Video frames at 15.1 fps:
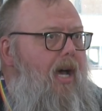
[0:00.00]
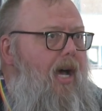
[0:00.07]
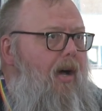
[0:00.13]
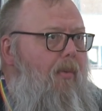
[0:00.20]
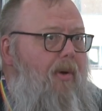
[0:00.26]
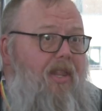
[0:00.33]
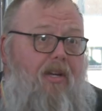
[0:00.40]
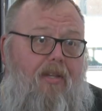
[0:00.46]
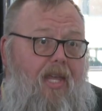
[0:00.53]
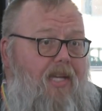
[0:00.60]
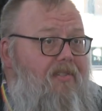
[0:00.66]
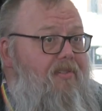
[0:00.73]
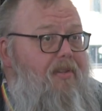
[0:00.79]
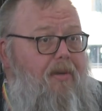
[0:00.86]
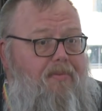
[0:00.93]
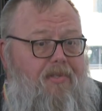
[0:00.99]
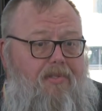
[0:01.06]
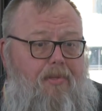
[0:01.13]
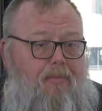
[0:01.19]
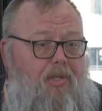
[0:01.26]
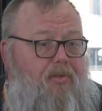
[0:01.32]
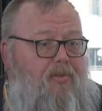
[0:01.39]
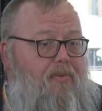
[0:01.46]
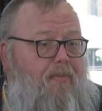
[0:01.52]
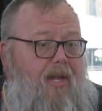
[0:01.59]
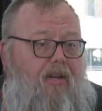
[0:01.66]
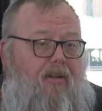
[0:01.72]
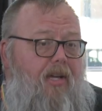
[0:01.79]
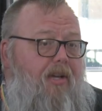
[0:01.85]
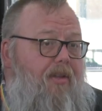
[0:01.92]
Whether that's substance abuse,
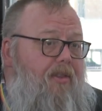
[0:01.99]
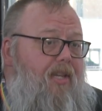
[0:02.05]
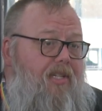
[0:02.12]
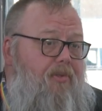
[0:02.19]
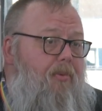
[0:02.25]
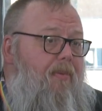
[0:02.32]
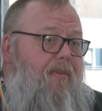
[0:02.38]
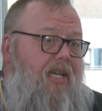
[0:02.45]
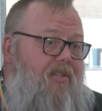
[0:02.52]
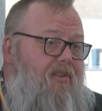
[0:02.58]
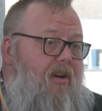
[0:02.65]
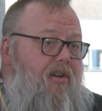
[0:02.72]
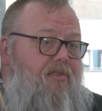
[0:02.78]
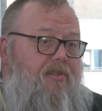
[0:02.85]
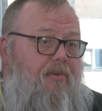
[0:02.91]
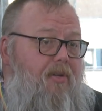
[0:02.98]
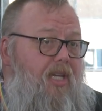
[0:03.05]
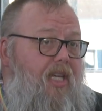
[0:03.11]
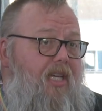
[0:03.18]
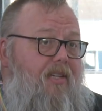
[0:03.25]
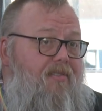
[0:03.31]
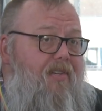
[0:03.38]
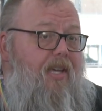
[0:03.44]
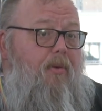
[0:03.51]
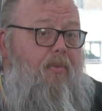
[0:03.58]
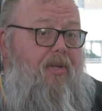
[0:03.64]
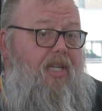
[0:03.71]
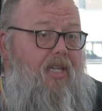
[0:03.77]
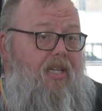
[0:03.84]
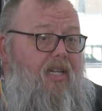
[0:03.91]
mental health, that's what makes ours unique, is that
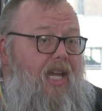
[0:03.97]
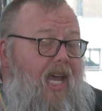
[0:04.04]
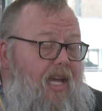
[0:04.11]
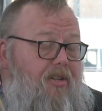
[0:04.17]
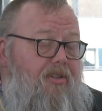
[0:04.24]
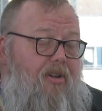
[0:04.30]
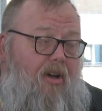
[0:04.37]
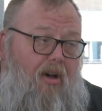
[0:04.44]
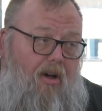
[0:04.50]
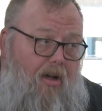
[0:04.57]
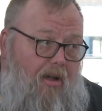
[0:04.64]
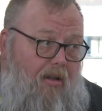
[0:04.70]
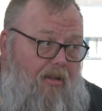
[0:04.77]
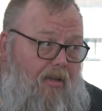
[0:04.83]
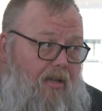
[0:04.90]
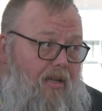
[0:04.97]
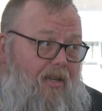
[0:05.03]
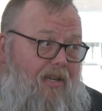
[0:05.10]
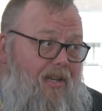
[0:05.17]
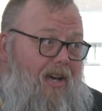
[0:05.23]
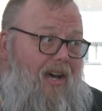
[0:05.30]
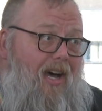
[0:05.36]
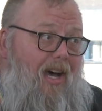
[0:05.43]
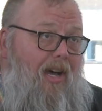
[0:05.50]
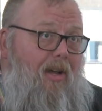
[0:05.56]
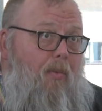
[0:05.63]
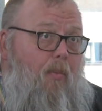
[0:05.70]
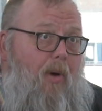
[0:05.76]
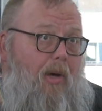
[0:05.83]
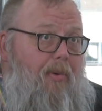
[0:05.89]
we catch all.
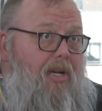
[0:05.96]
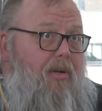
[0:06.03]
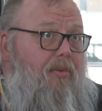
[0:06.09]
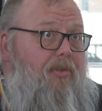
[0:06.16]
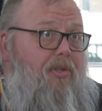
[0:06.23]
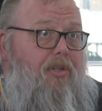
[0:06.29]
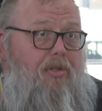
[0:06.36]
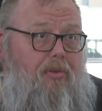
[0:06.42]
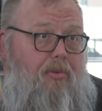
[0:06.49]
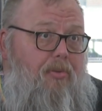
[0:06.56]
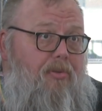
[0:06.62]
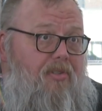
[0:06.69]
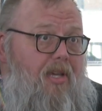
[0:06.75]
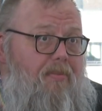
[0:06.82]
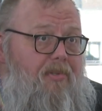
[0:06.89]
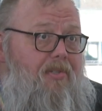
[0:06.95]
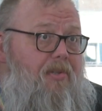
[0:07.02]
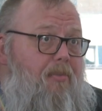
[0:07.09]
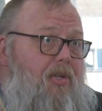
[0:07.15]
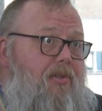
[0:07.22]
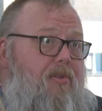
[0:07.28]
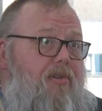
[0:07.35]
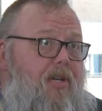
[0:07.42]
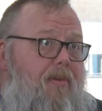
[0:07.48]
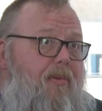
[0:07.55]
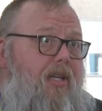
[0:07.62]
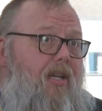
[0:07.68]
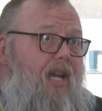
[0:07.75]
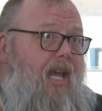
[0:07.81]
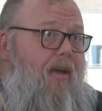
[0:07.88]
While we don't do substance abuse
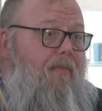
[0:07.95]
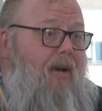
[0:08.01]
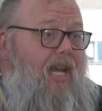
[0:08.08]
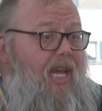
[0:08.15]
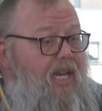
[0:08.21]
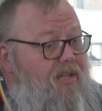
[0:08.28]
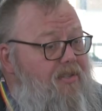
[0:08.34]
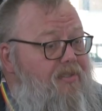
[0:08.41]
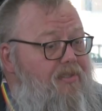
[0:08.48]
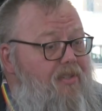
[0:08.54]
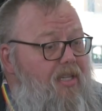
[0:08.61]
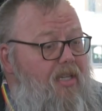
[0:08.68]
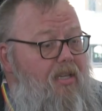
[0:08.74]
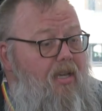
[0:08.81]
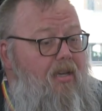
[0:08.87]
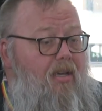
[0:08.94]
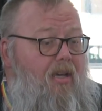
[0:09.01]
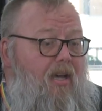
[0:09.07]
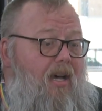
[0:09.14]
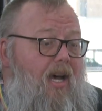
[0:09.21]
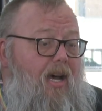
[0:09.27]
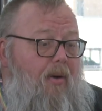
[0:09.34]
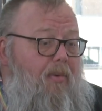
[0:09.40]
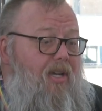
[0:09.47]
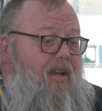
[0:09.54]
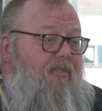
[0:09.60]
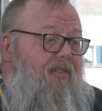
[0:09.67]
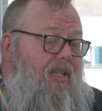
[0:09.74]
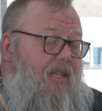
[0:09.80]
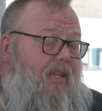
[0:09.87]
treatment at my agency, we
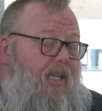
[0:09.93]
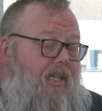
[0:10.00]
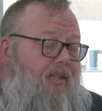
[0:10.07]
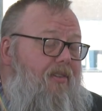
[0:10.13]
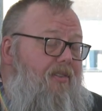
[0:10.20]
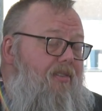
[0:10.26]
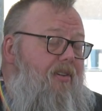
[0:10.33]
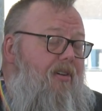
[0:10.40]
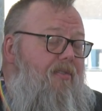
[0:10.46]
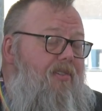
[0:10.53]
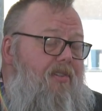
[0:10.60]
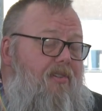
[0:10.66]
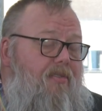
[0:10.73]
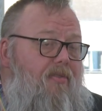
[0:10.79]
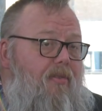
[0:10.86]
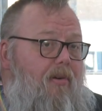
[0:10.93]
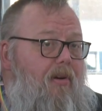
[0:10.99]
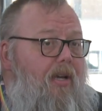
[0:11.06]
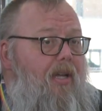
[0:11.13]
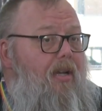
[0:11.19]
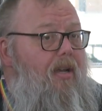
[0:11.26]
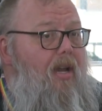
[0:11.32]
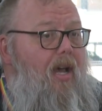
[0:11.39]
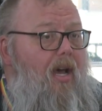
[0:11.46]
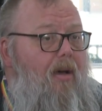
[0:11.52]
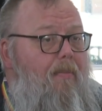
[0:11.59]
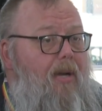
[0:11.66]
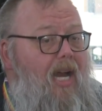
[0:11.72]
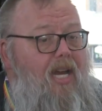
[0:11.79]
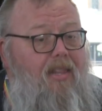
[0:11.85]
definitely link to services for it.
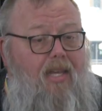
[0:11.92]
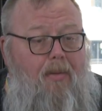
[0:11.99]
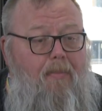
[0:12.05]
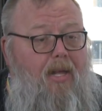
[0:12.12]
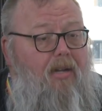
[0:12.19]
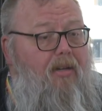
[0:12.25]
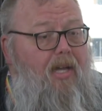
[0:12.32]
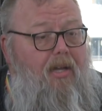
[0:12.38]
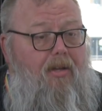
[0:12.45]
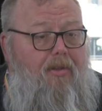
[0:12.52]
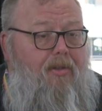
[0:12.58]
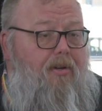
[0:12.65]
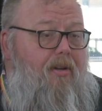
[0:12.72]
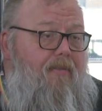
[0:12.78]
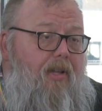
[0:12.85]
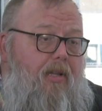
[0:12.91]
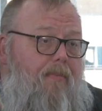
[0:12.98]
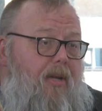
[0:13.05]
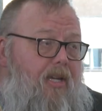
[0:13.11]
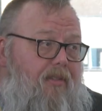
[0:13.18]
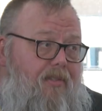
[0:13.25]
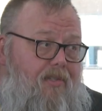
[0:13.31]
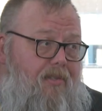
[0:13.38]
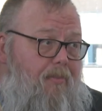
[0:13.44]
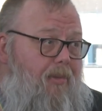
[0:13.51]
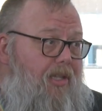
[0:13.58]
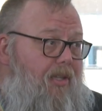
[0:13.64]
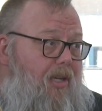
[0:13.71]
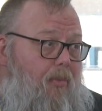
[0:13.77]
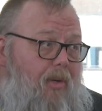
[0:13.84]
But anything mental health or developmental
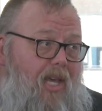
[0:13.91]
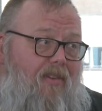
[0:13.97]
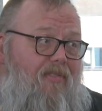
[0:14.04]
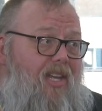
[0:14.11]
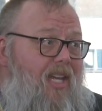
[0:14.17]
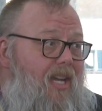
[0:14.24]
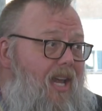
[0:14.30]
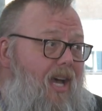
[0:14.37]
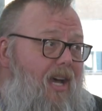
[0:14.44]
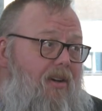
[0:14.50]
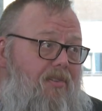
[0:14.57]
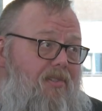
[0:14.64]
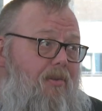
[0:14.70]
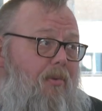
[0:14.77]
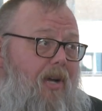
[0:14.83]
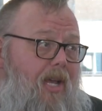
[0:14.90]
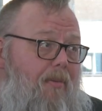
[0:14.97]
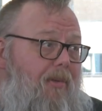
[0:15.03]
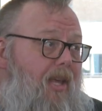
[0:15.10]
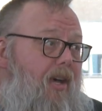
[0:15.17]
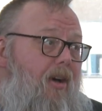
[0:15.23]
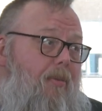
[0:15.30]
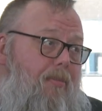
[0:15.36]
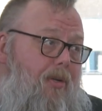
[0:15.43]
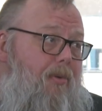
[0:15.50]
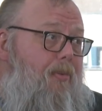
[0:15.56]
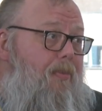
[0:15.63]
disability, we have in-house and we're able to help you.